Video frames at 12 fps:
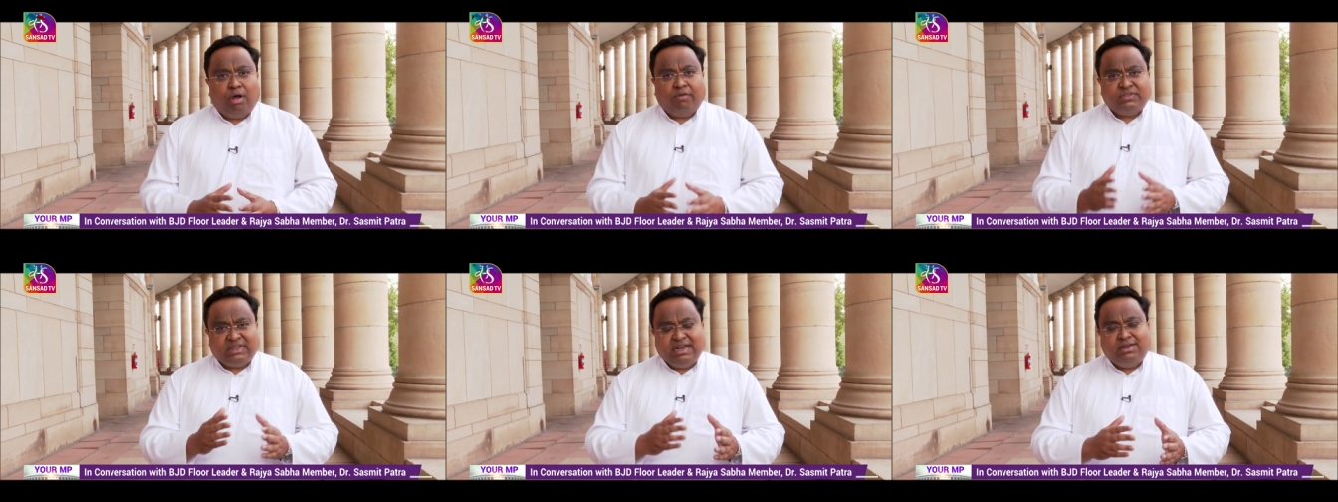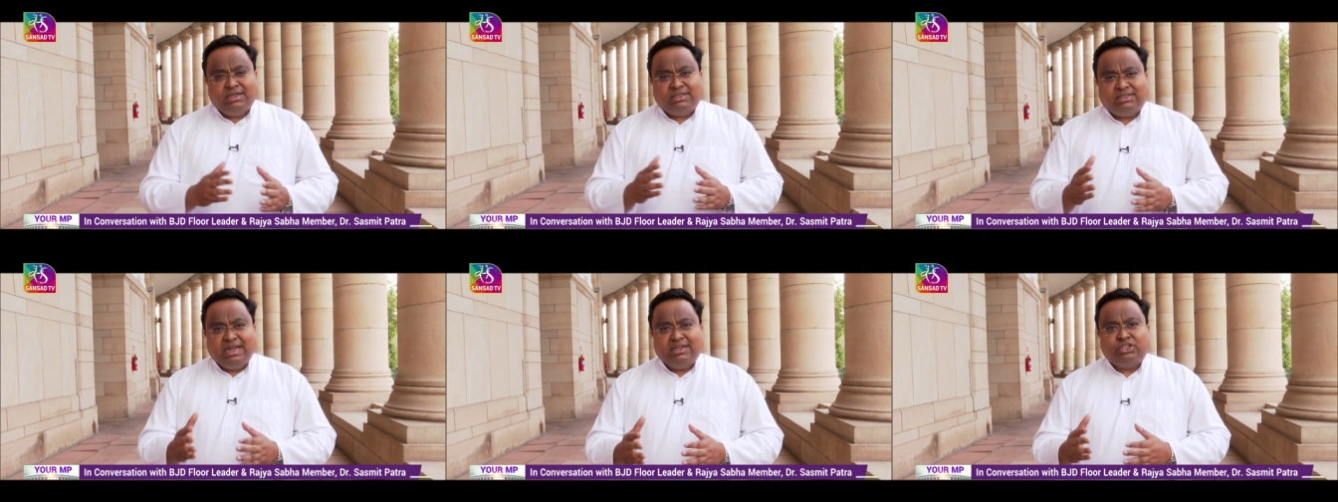of center
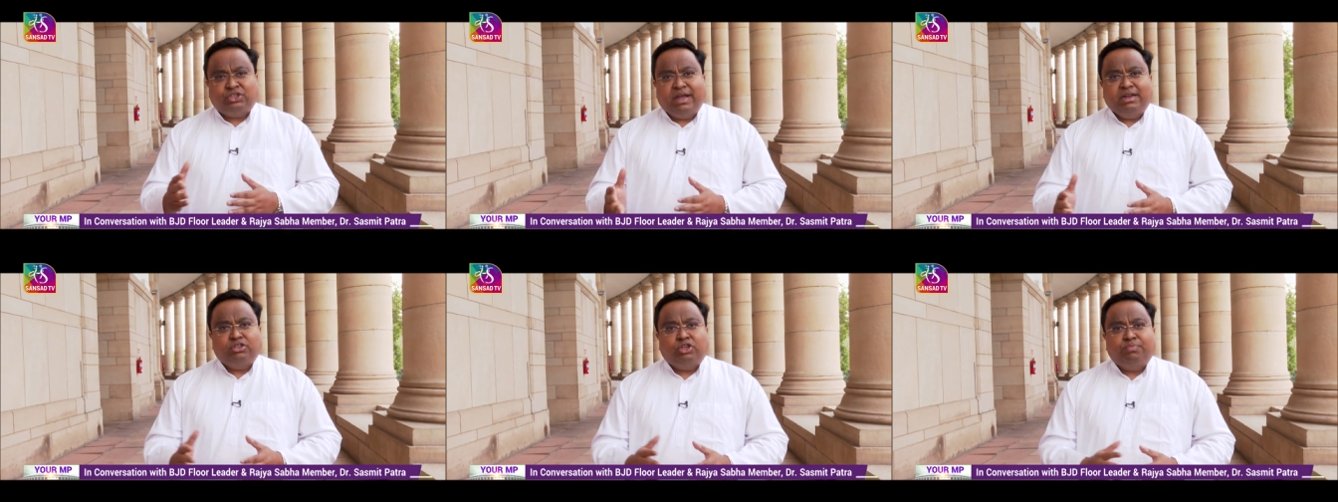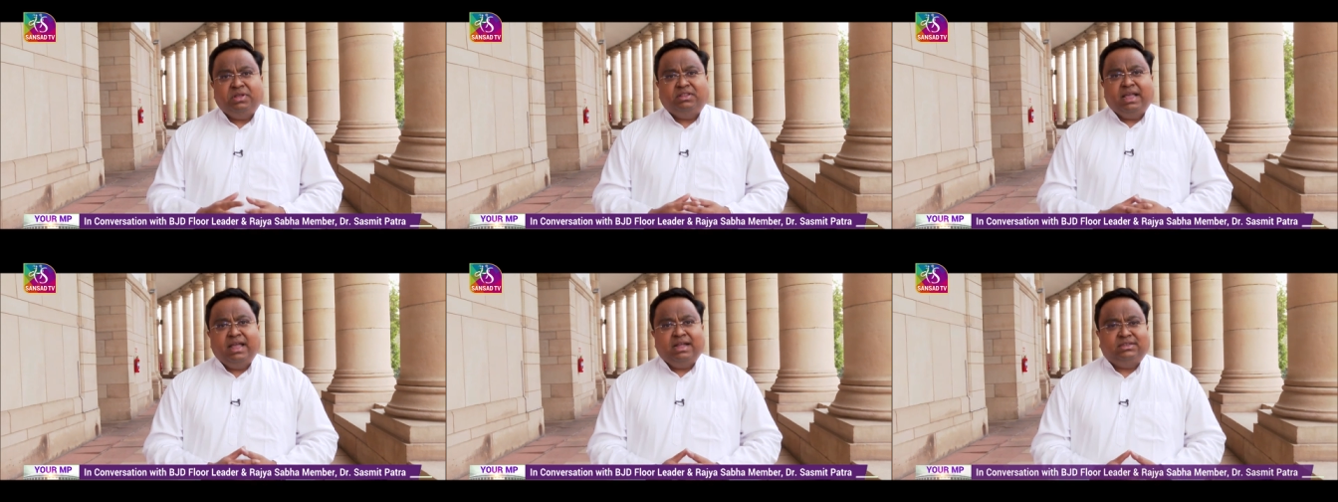state sharing should be
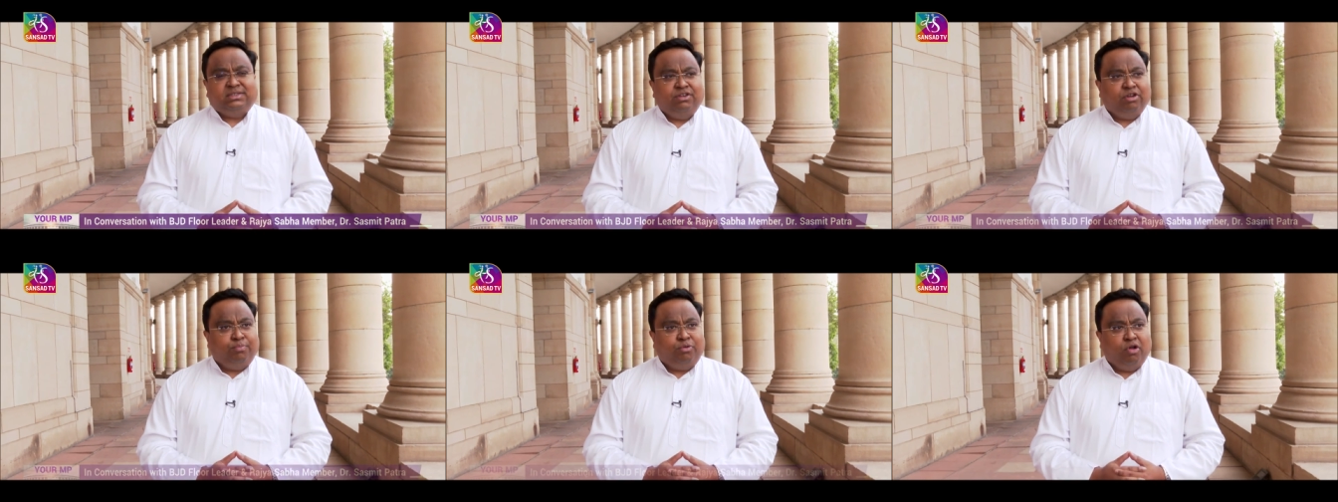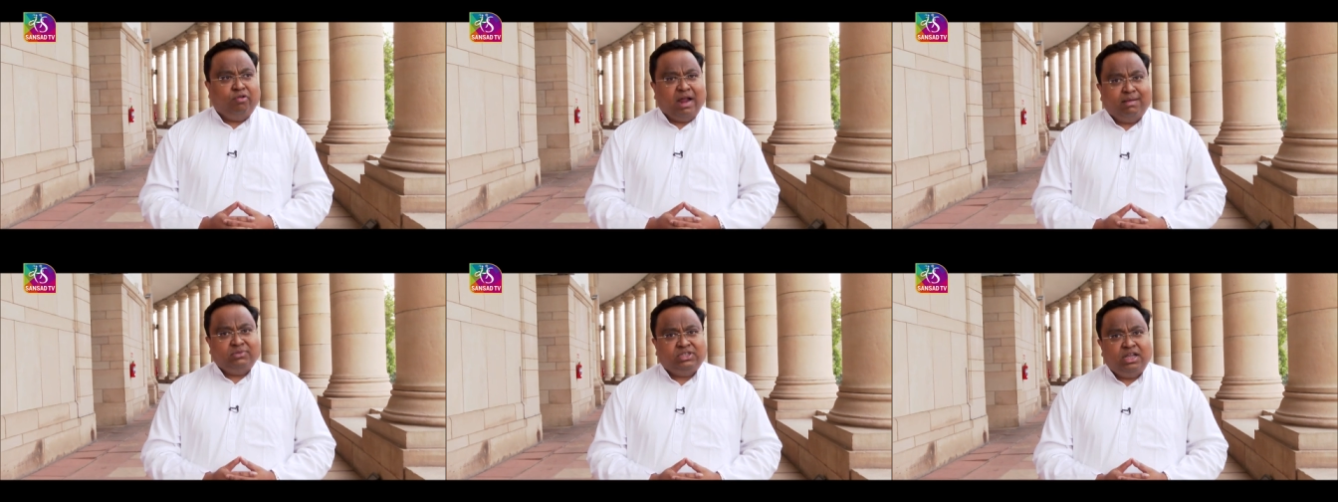there in central
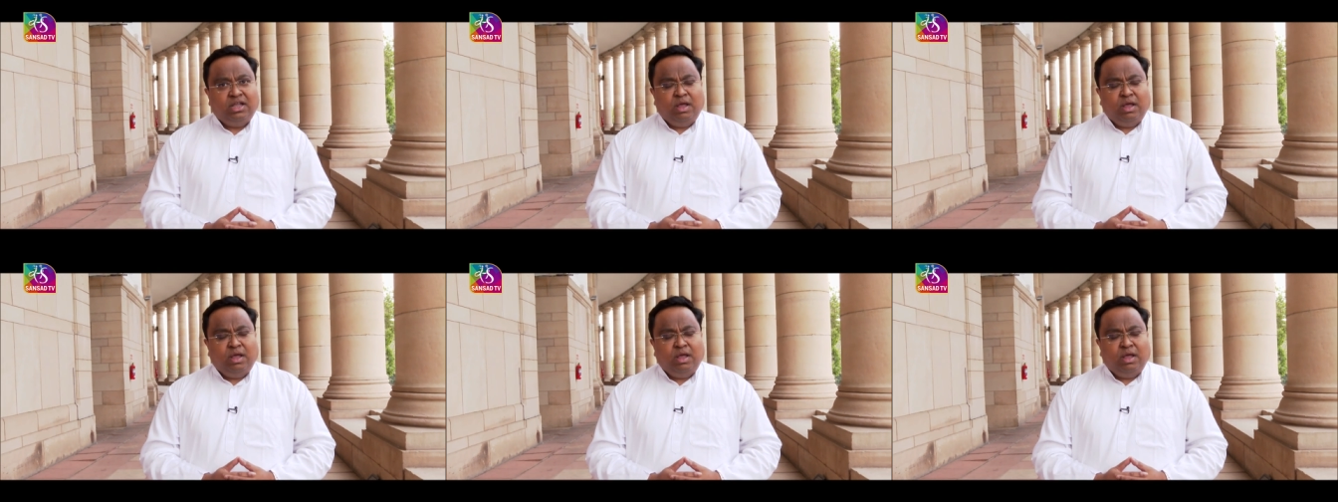programs,